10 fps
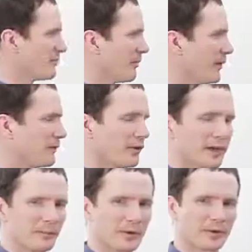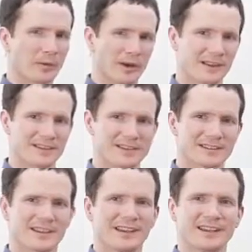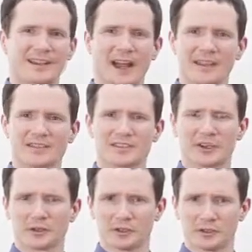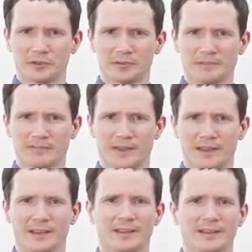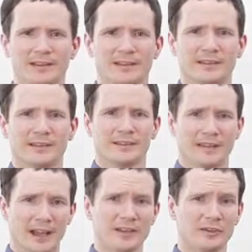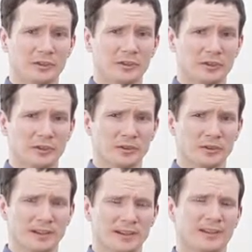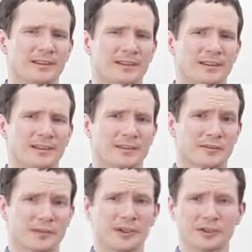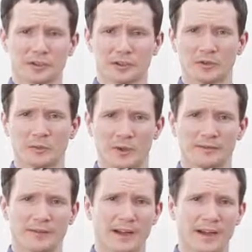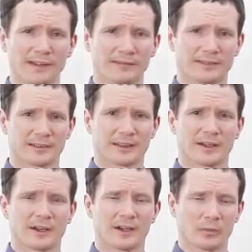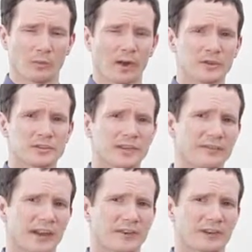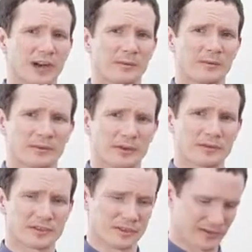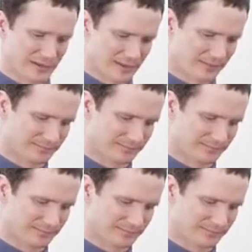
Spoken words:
my phone number was 902-922-3215. Why don't you give that a try with your own students?